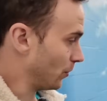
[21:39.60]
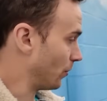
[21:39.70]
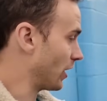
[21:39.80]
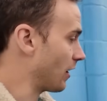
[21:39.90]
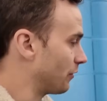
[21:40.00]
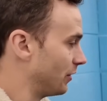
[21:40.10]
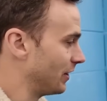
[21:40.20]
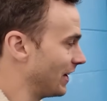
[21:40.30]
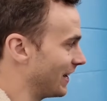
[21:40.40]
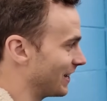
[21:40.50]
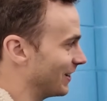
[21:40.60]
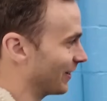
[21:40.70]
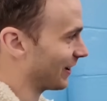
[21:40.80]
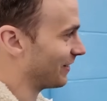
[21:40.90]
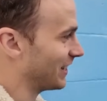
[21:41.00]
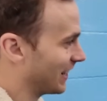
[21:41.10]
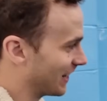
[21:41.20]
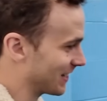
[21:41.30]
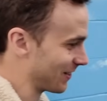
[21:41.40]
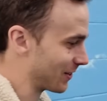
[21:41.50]
whatever. You know what I mean? It
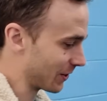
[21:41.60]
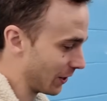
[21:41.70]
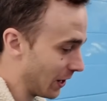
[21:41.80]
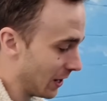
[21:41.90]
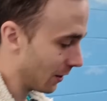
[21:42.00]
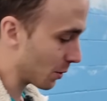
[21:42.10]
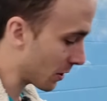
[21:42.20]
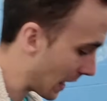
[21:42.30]
is all good. Look